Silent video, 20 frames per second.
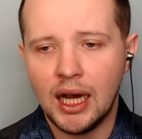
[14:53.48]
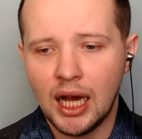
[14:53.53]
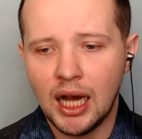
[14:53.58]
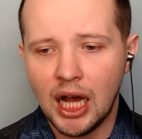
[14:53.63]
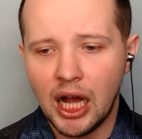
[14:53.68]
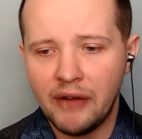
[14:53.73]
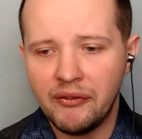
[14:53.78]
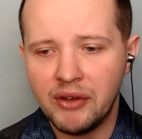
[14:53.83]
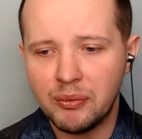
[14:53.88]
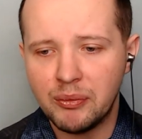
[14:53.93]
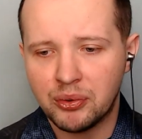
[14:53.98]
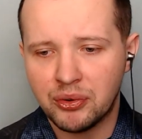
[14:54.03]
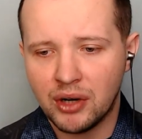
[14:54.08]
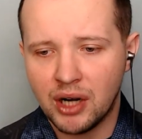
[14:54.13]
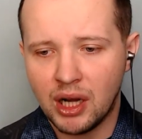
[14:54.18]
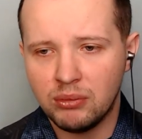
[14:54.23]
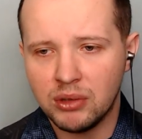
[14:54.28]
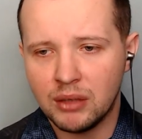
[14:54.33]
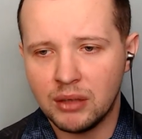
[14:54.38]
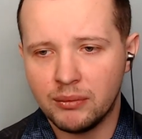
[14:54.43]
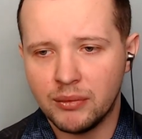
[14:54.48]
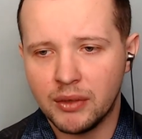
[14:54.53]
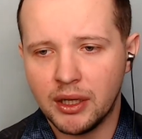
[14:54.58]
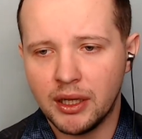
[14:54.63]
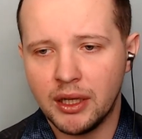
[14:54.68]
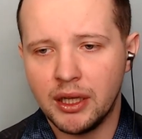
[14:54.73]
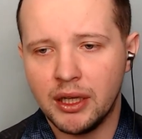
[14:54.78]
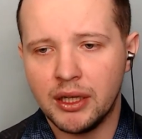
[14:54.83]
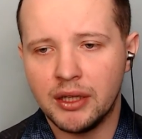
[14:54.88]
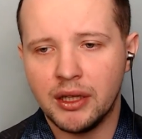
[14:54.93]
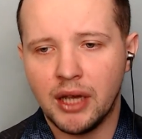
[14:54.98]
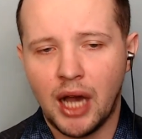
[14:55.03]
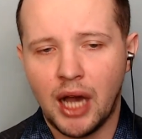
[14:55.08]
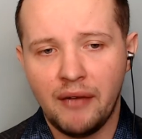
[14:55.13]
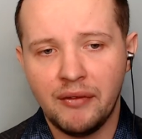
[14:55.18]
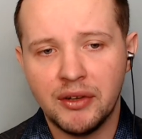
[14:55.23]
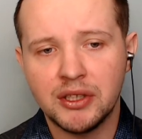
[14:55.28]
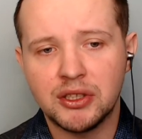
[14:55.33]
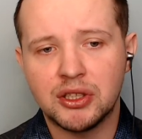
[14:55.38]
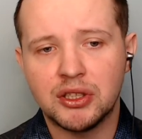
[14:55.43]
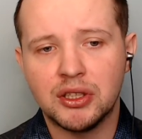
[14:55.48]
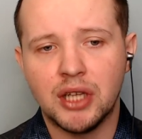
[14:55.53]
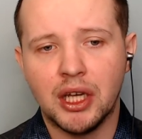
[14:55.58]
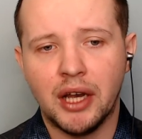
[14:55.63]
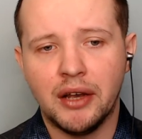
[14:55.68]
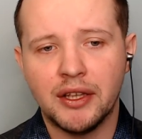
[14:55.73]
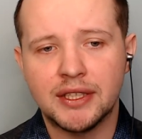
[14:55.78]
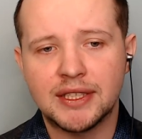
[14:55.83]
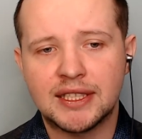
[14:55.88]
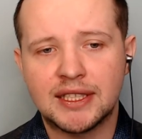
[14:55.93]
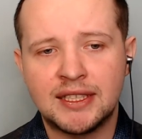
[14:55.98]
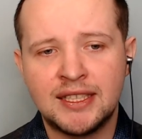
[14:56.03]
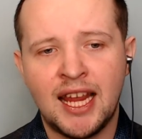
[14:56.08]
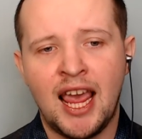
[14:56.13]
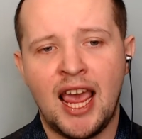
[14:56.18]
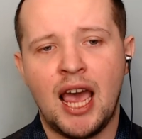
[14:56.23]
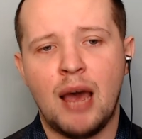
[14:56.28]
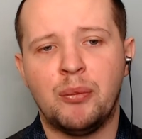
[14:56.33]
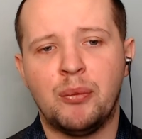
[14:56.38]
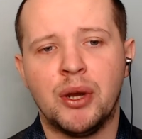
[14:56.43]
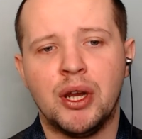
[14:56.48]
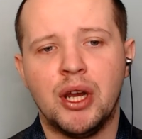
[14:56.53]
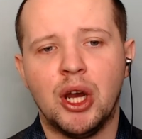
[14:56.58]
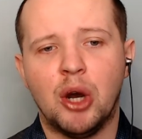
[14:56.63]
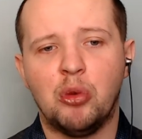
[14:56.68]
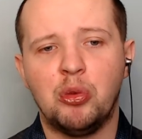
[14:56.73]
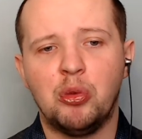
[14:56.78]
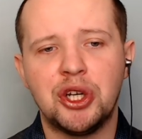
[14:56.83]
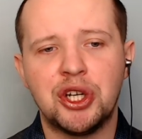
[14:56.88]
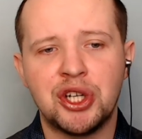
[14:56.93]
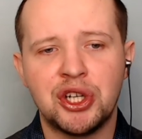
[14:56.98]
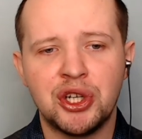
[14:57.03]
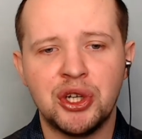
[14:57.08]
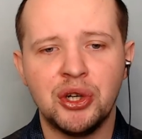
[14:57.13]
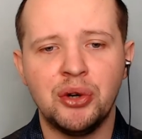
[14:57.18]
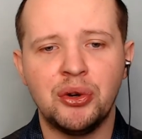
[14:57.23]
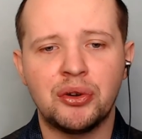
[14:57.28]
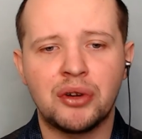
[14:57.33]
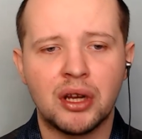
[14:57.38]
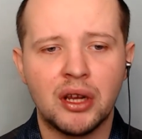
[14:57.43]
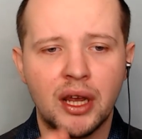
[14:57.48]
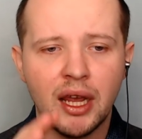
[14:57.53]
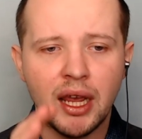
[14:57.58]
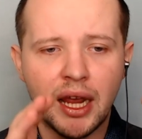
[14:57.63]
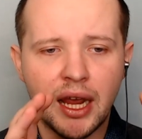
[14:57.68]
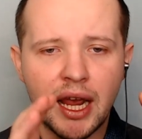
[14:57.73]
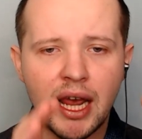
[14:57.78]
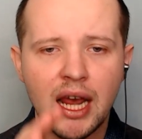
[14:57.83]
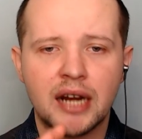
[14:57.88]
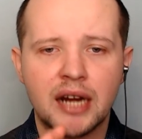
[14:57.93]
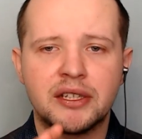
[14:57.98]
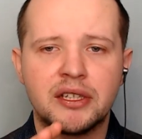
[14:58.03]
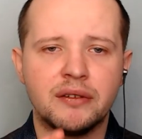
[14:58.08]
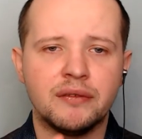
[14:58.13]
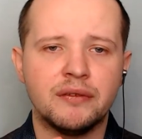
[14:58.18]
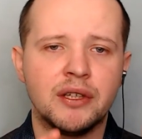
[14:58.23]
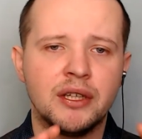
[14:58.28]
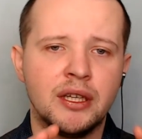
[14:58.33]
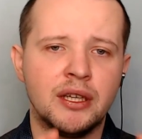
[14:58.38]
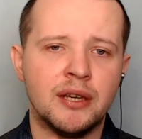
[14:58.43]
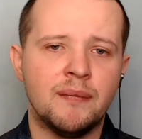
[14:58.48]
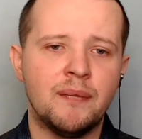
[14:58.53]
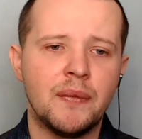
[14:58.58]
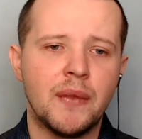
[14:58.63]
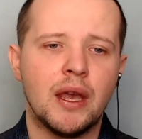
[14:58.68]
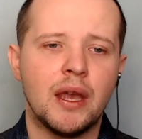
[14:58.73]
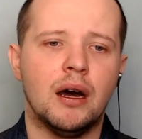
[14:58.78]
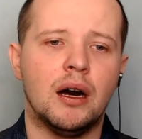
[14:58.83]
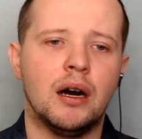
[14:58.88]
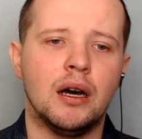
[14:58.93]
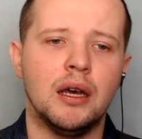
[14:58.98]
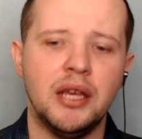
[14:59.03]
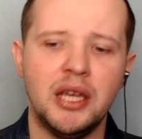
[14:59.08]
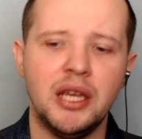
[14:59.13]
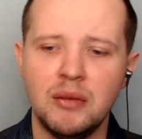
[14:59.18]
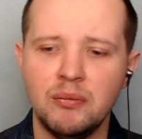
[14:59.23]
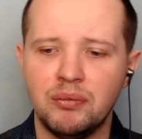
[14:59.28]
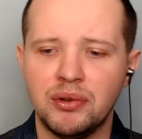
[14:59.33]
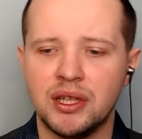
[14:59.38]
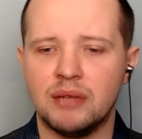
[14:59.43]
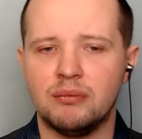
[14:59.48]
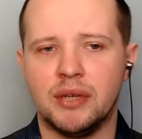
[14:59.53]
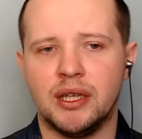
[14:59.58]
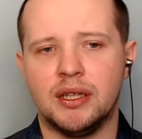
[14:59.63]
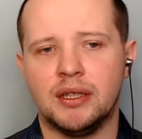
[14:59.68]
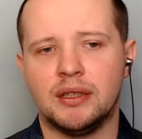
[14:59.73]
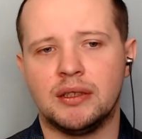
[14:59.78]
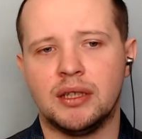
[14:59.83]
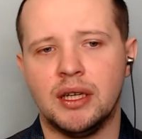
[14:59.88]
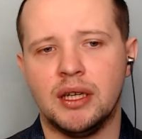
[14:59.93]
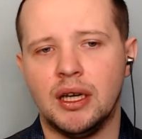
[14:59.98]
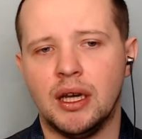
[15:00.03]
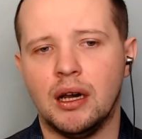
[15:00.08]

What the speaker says: Other problem and other step we should actively implement